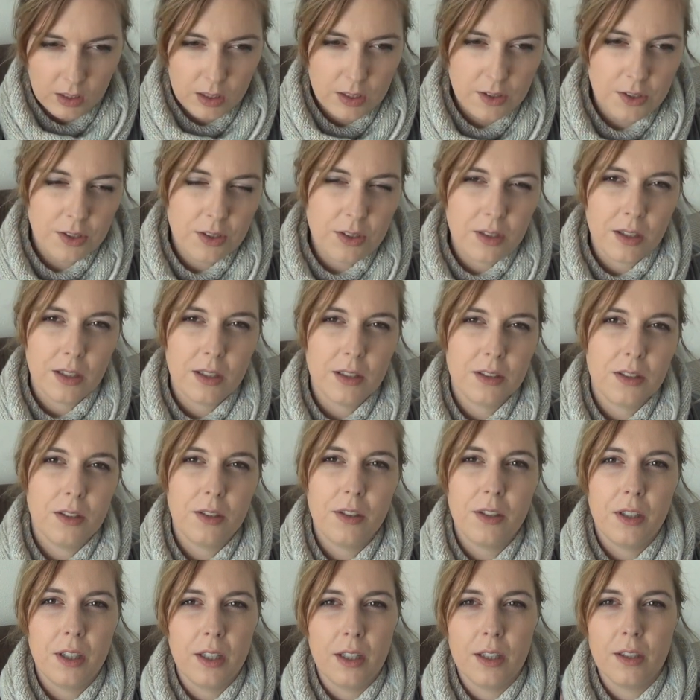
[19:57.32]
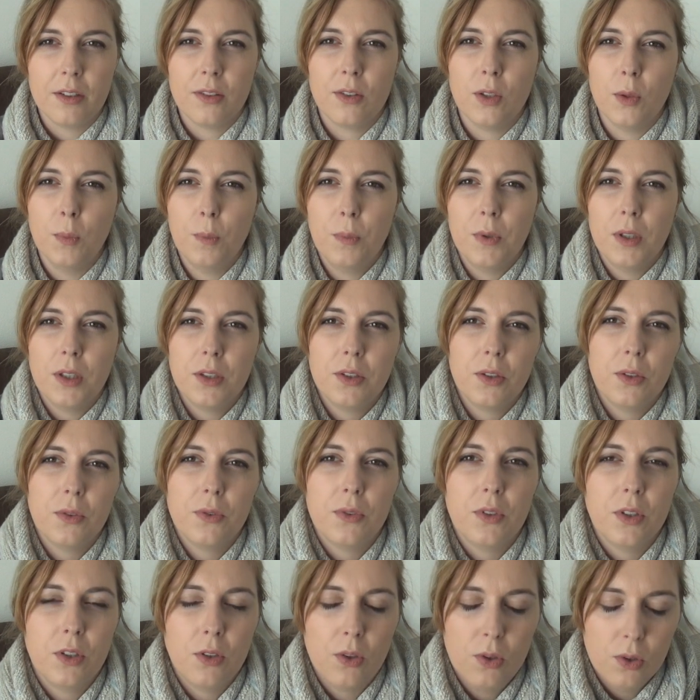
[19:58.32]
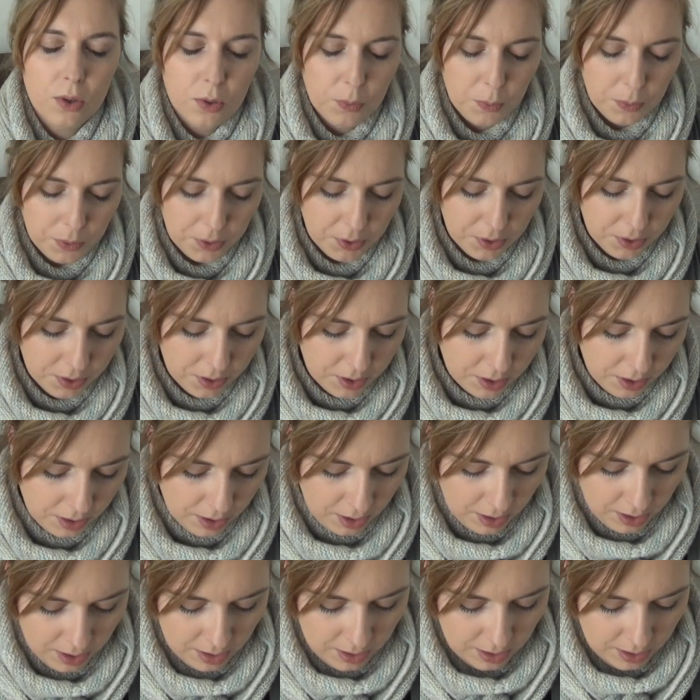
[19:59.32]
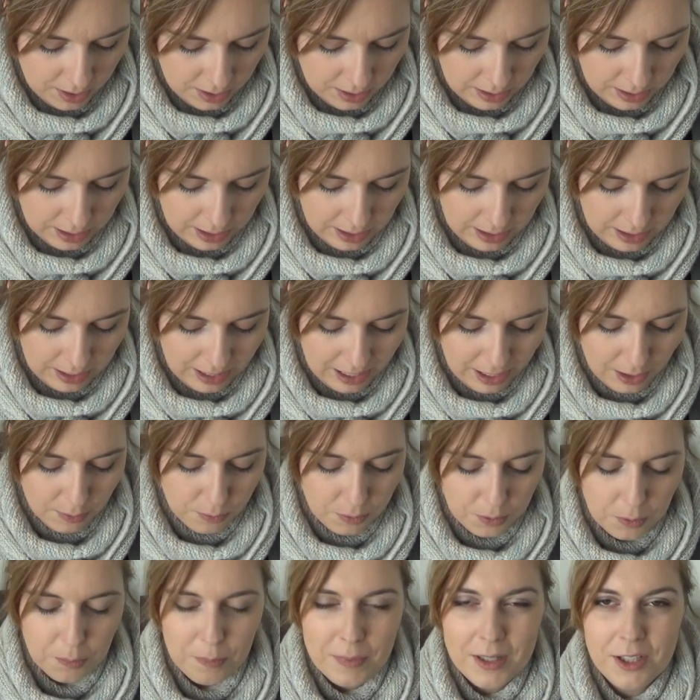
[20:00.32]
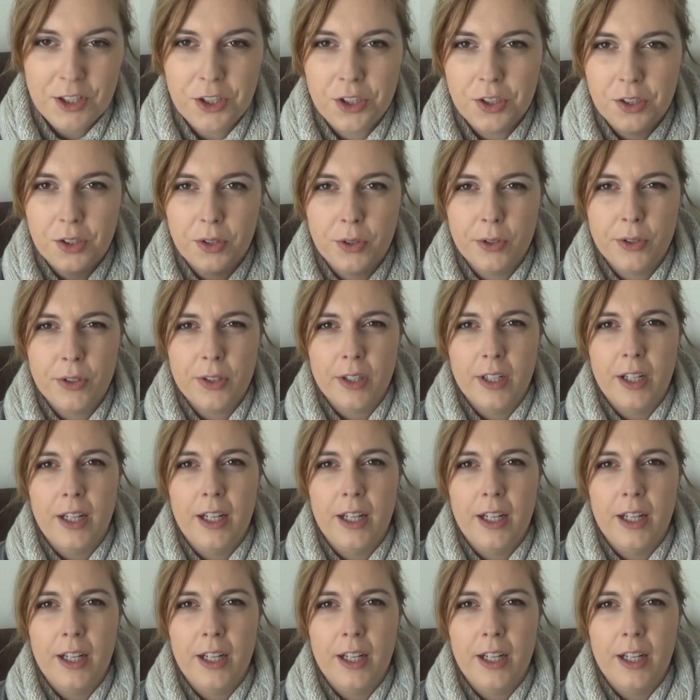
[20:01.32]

start the top part of the collar work, I will measure,